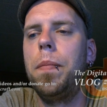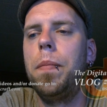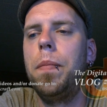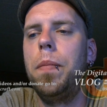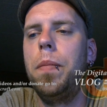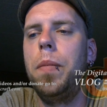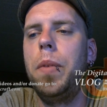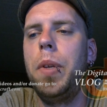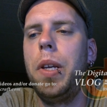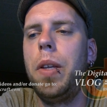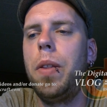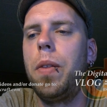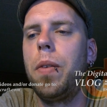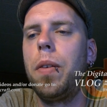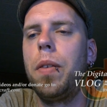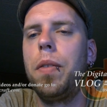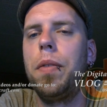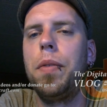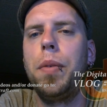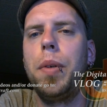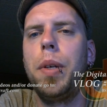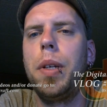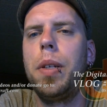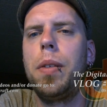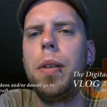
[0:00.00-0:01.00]
Neither
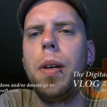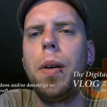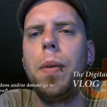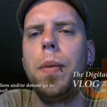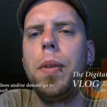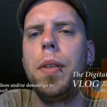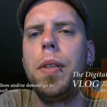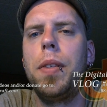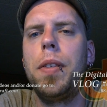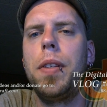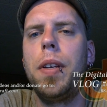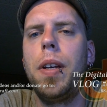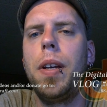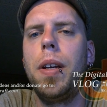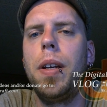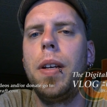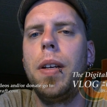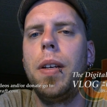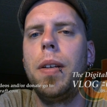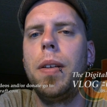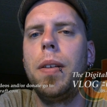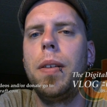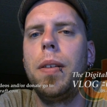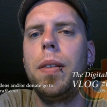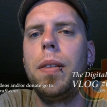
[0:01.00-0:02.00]
of which I would
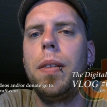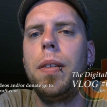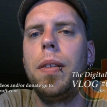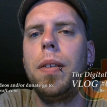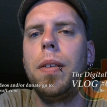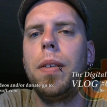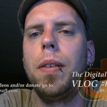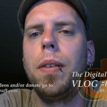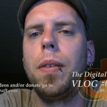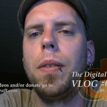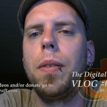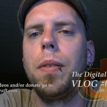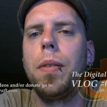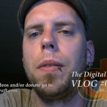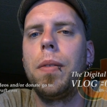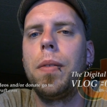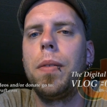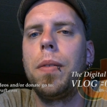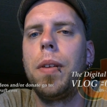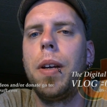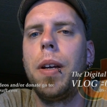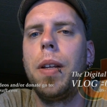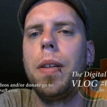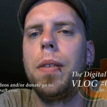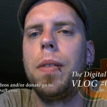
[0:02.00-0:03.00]
say,
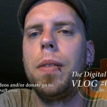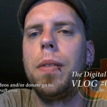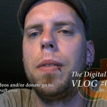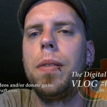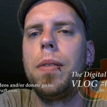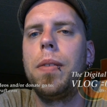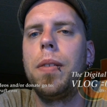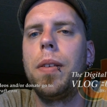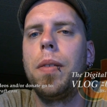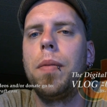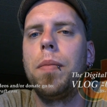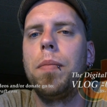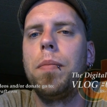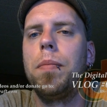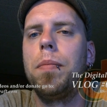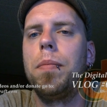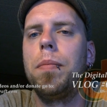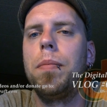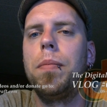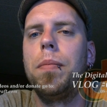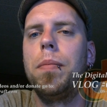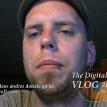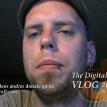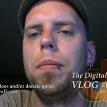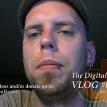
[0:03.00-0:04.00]
at
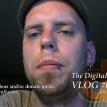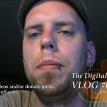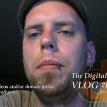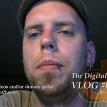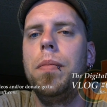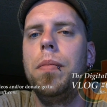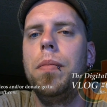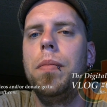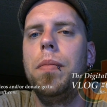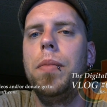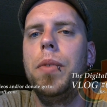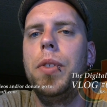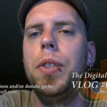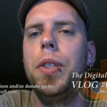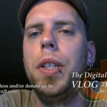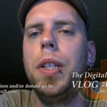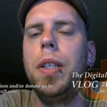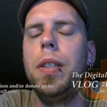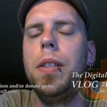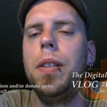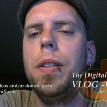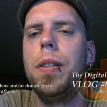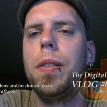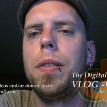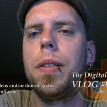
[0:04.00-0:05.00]
some
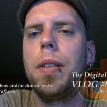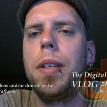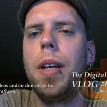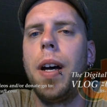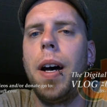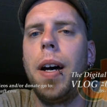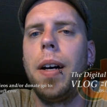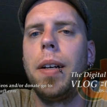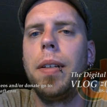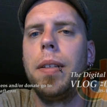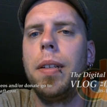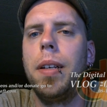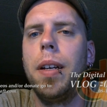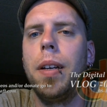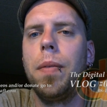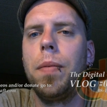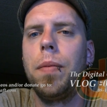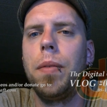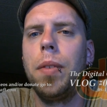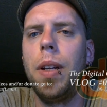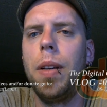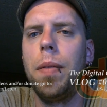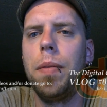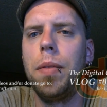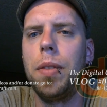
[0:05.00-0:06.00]
genius God
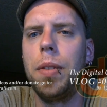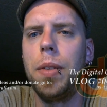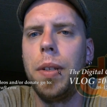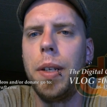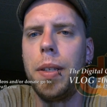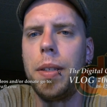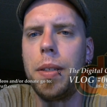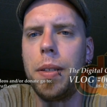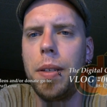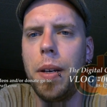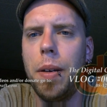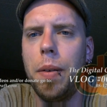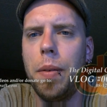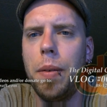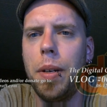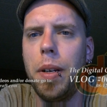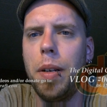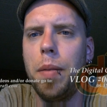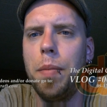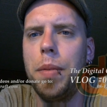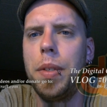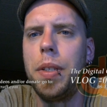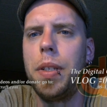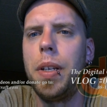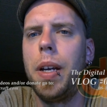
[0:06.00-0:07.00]
gift level. That's not what
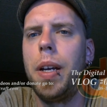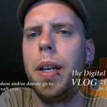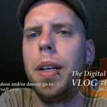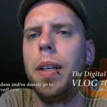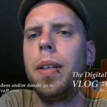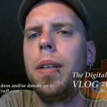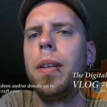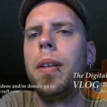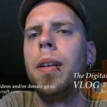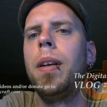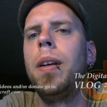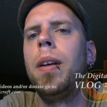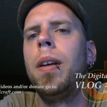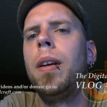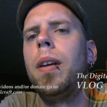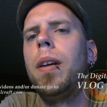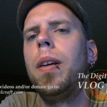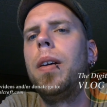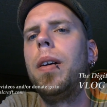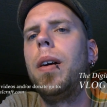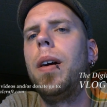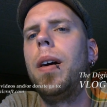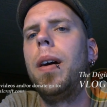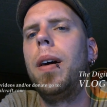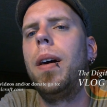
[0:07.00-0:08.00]
I'm saying.
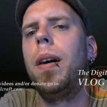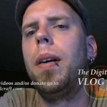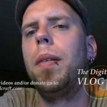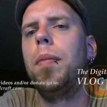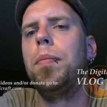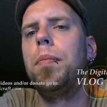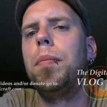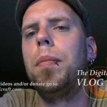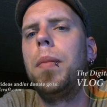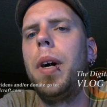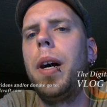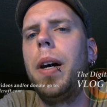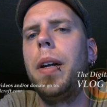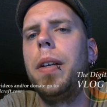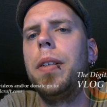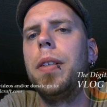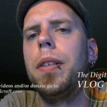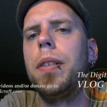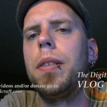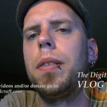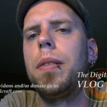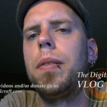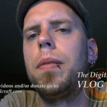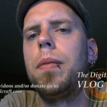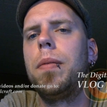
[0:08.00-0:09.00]
I
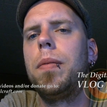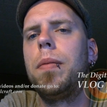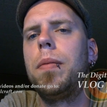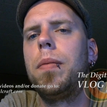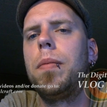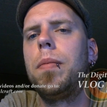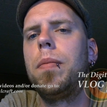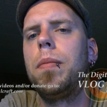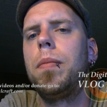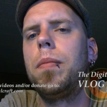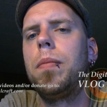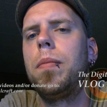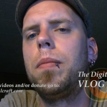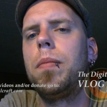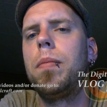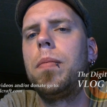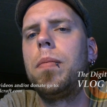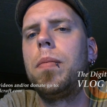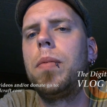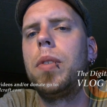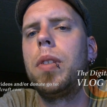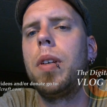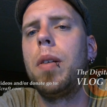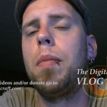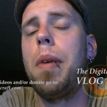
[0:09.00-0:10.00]
just
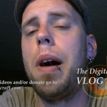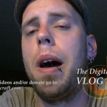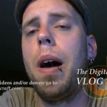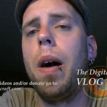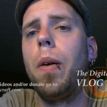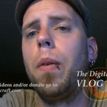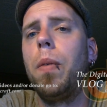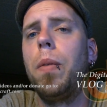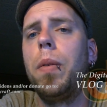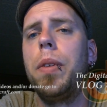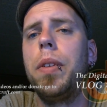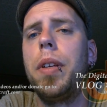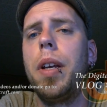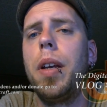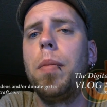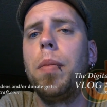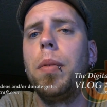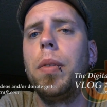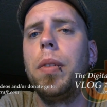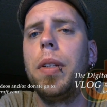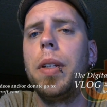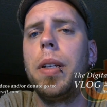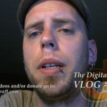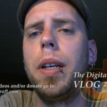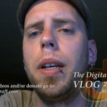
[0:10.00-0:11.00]
somehow was
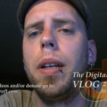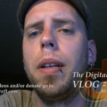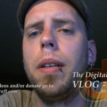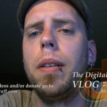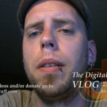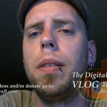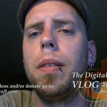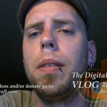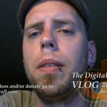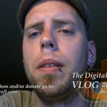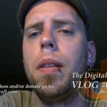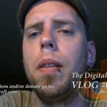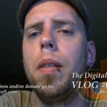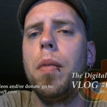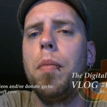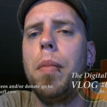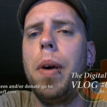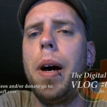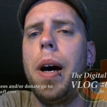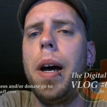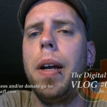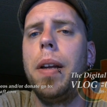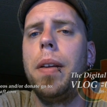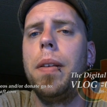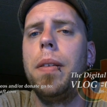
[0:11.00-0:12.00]
able to get the
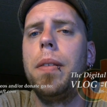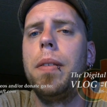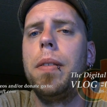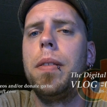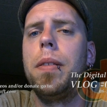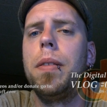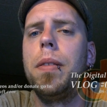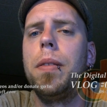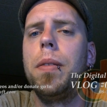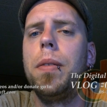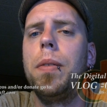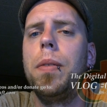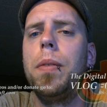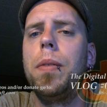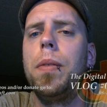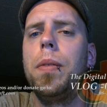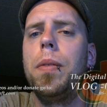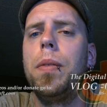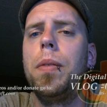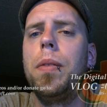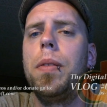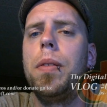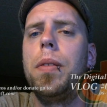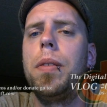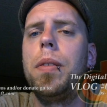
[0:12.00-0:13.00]
mind
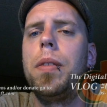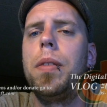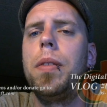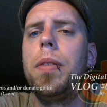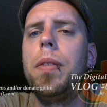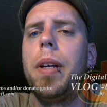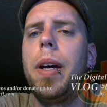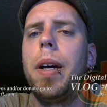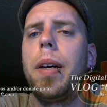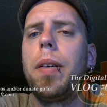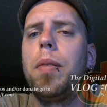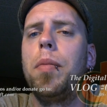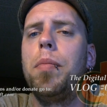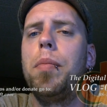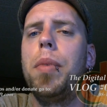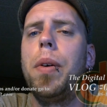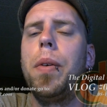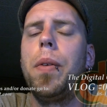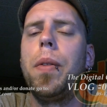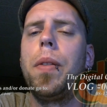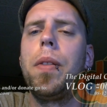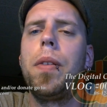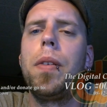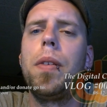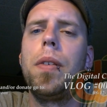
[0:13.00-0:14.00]
to tackle
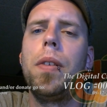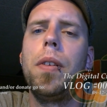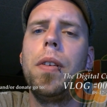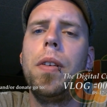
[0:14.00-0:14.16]
both